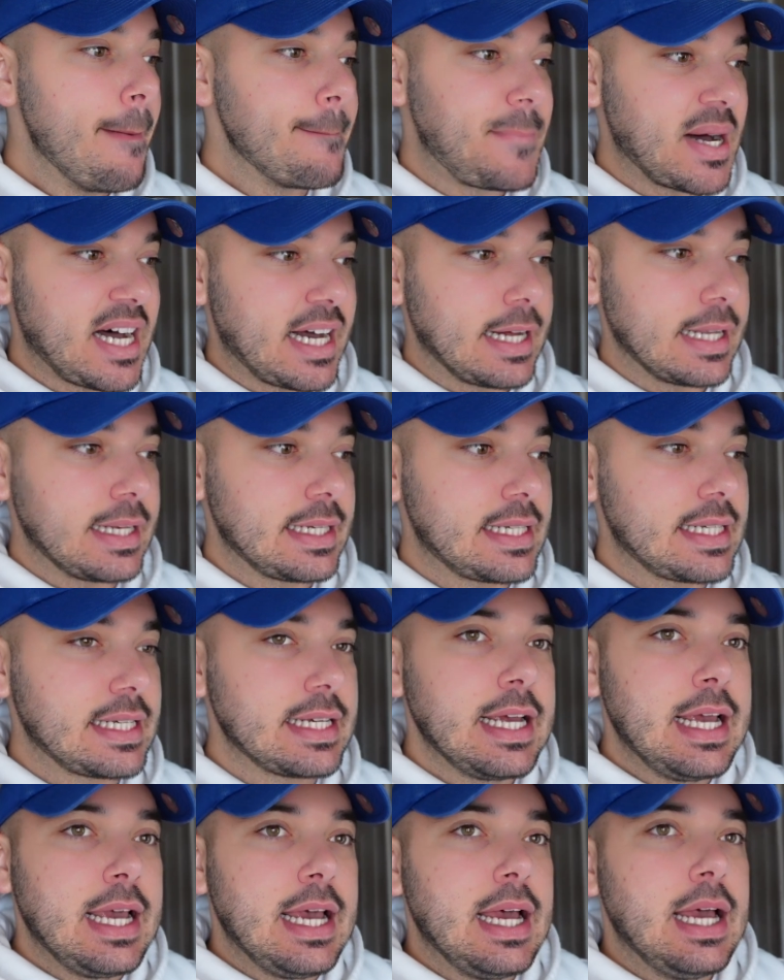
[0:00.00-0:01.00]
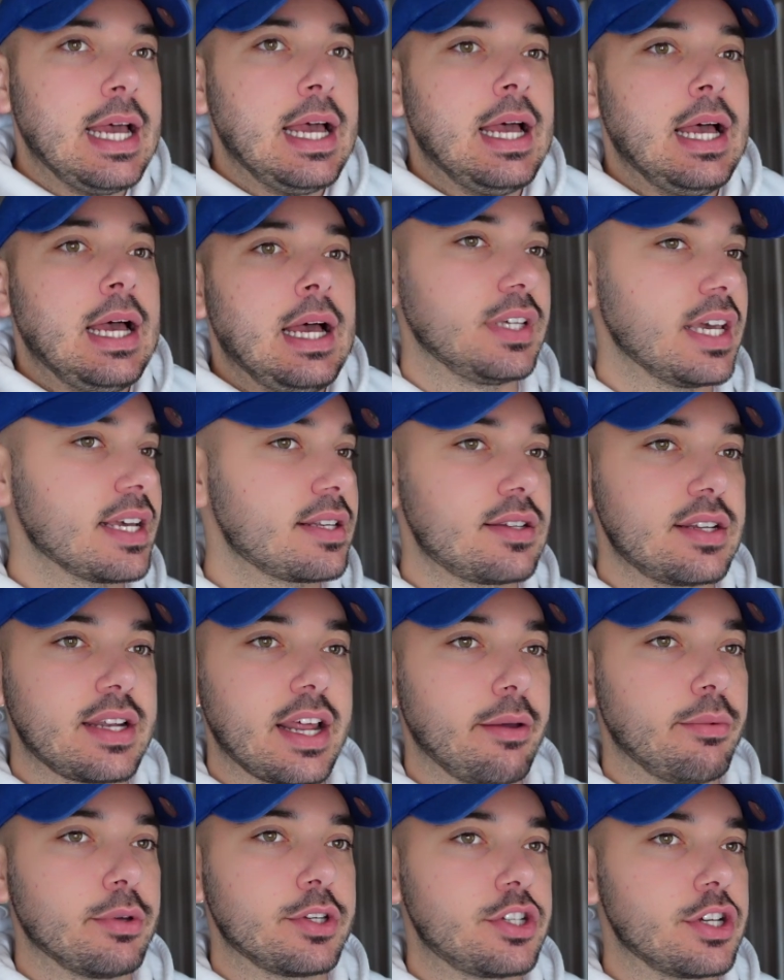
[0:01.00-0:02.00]
But
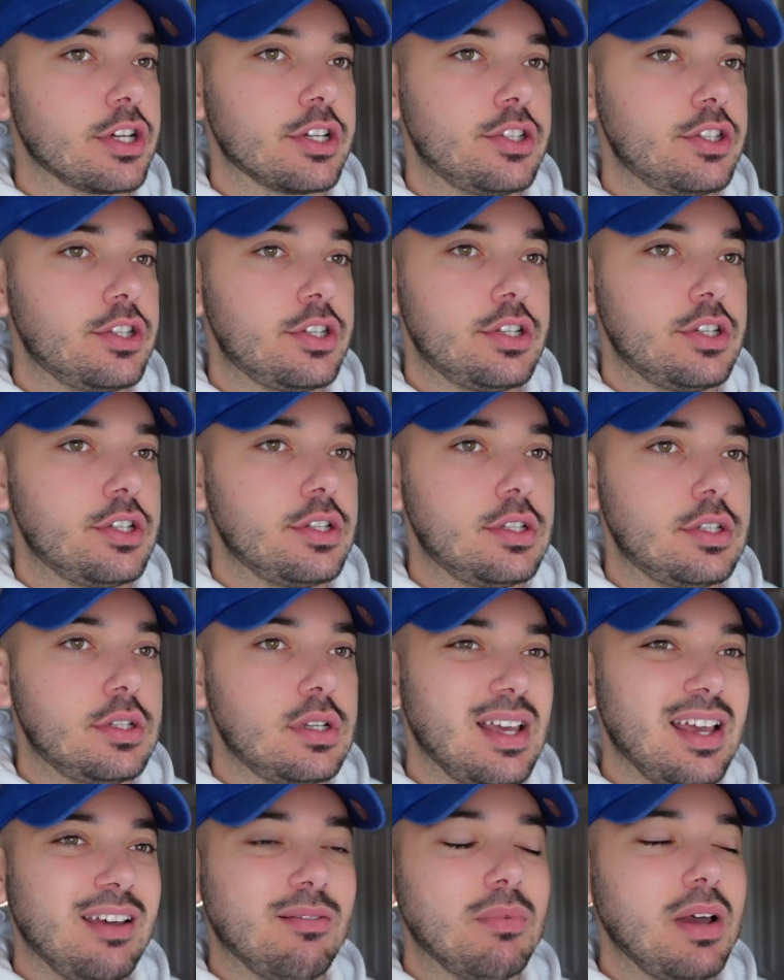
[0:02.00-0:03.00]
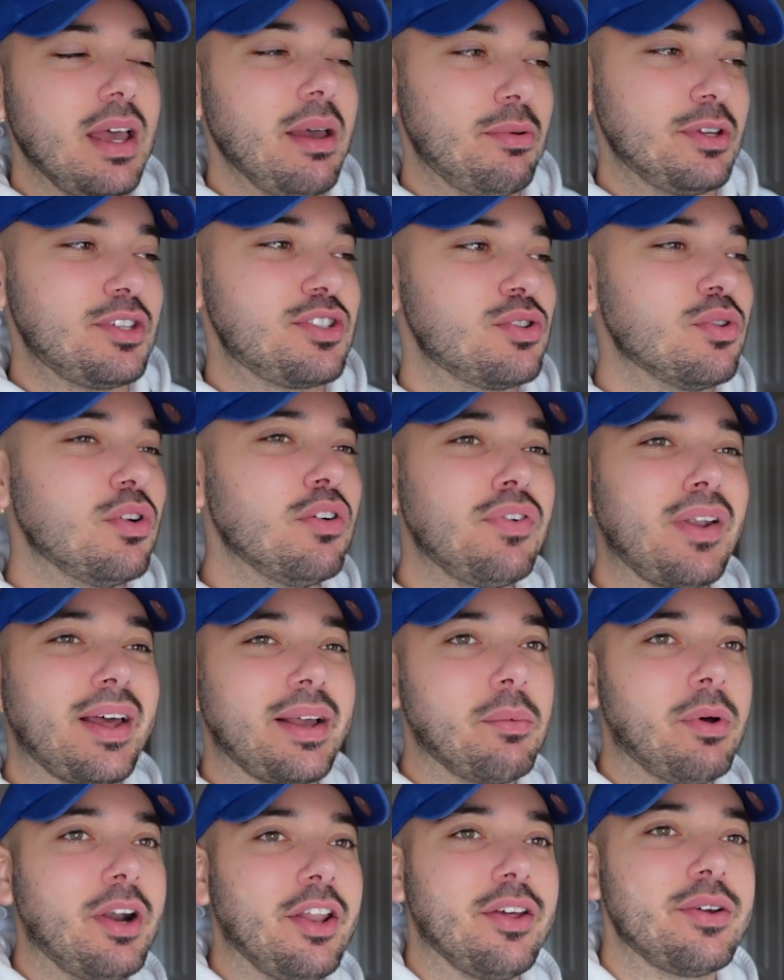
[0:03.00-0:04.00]
yesterday was just, it was sort of
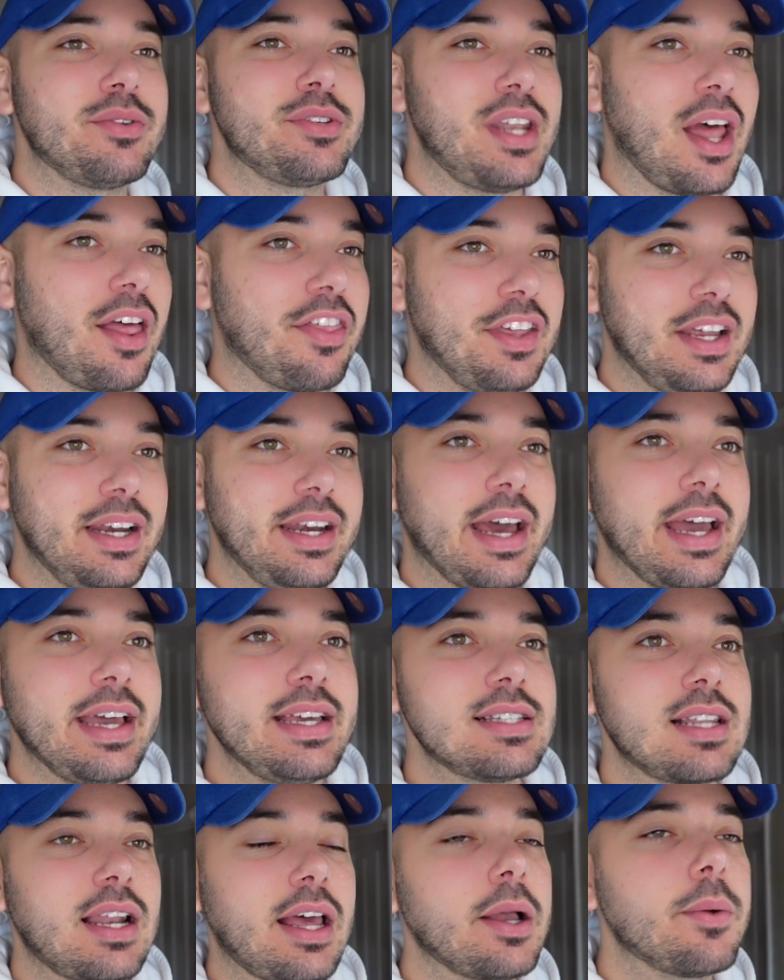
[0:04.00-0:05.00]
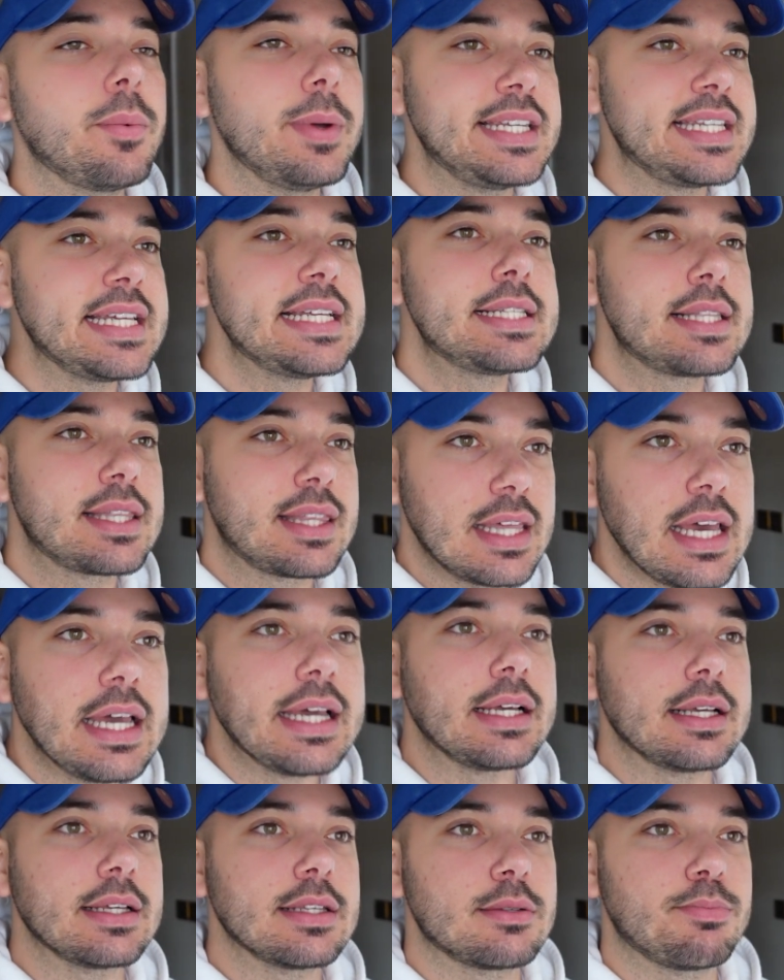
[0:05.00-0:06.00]
like one of those nothing days. Like, we did
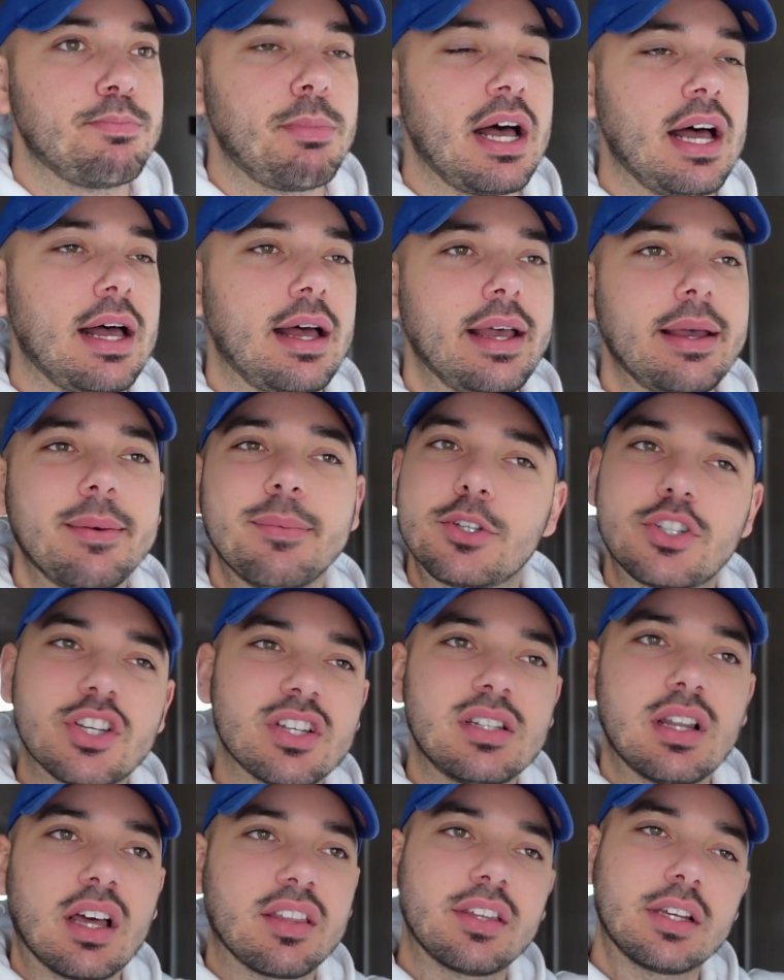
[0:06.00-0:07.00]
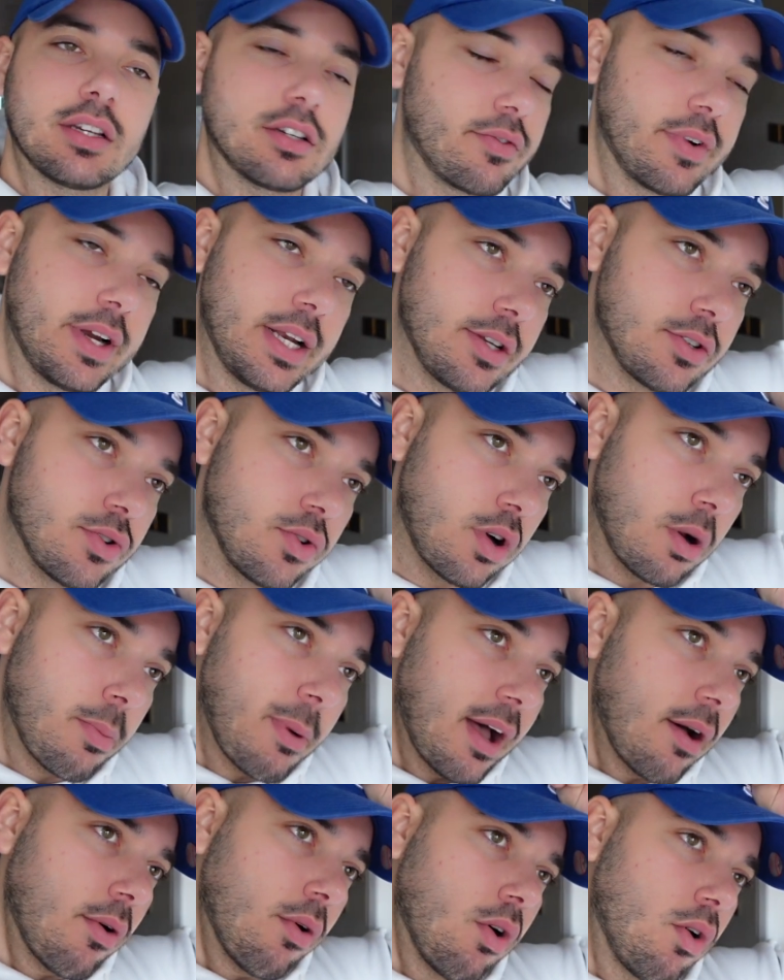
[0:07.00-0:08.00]
things, but it was just nothing to really talk
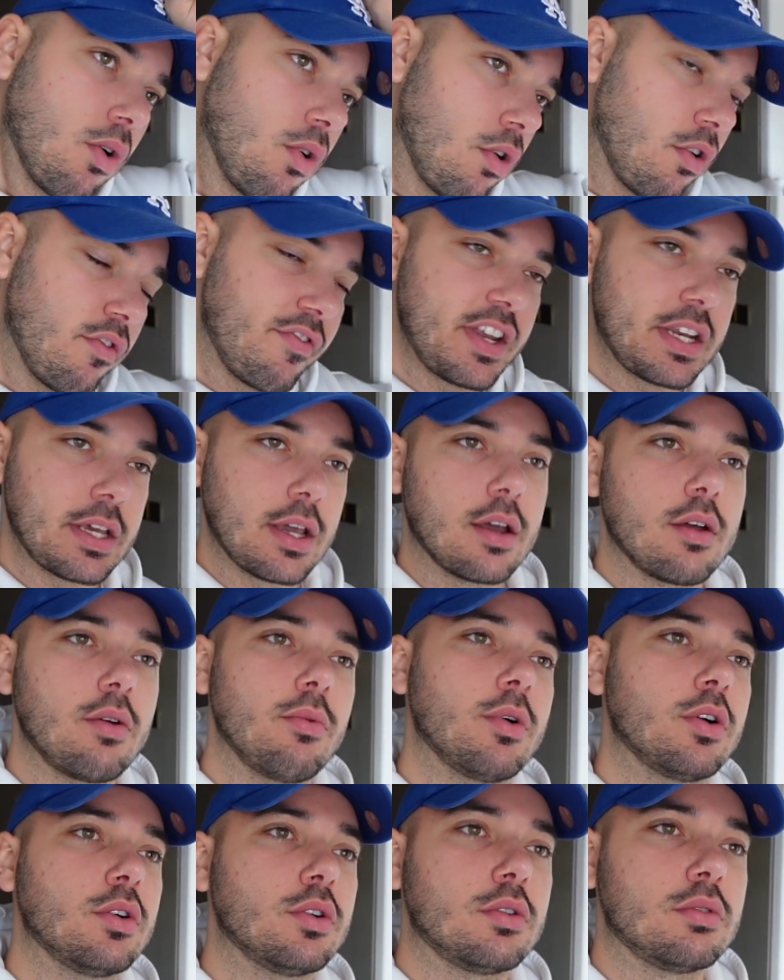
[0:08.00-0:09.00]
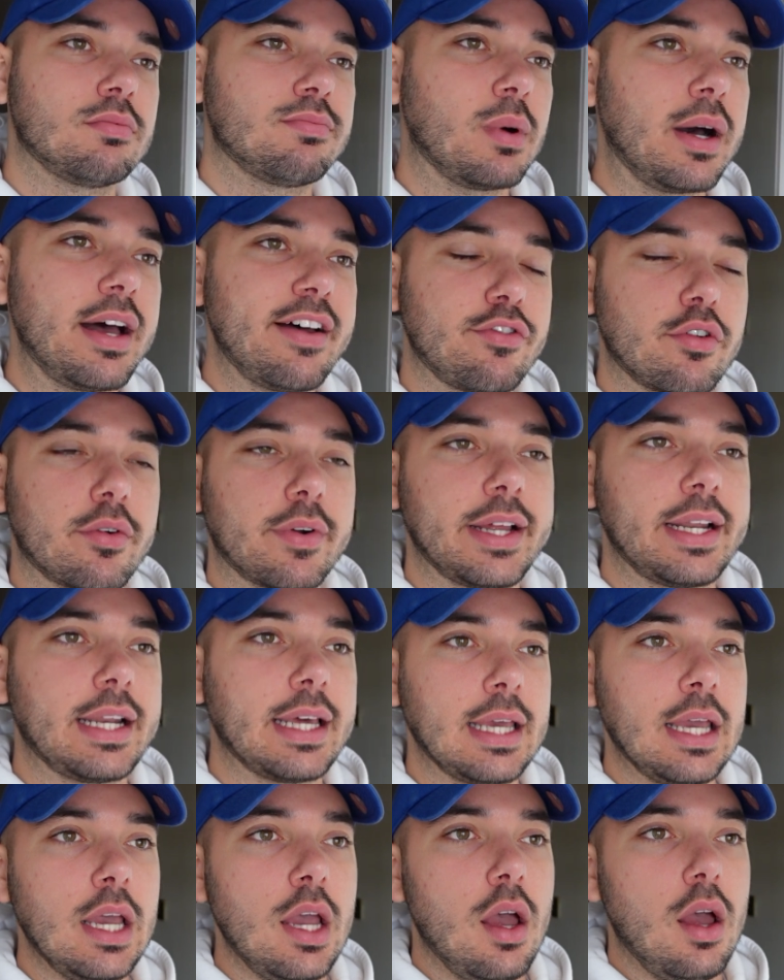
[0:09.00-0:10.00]
about or video or whatever,
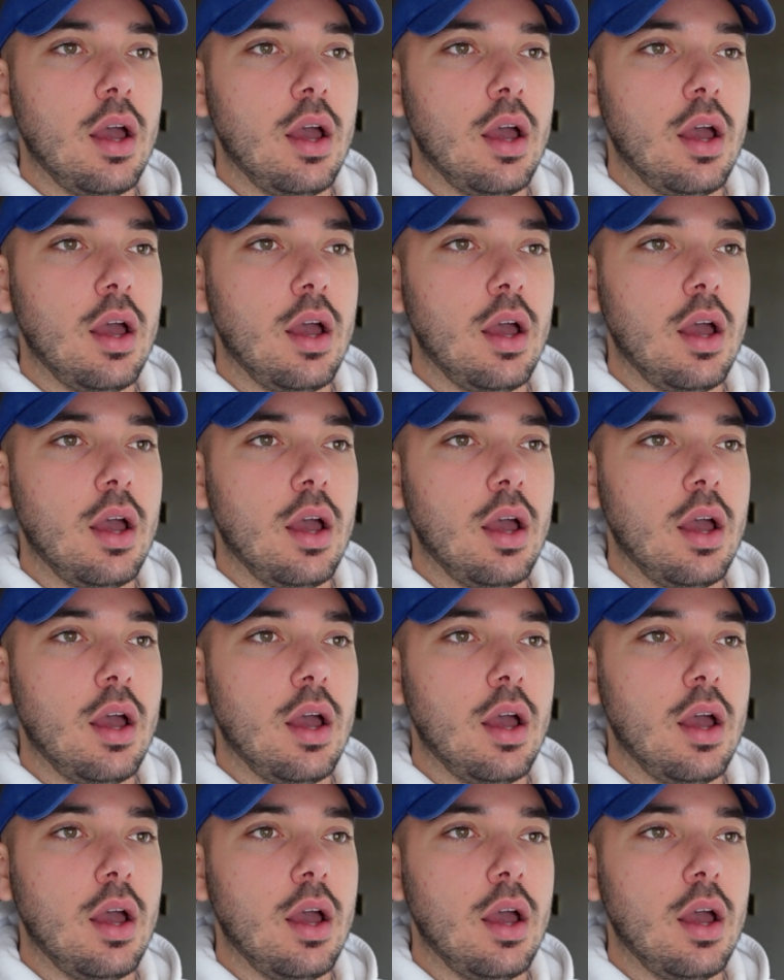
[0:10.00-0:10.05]
really.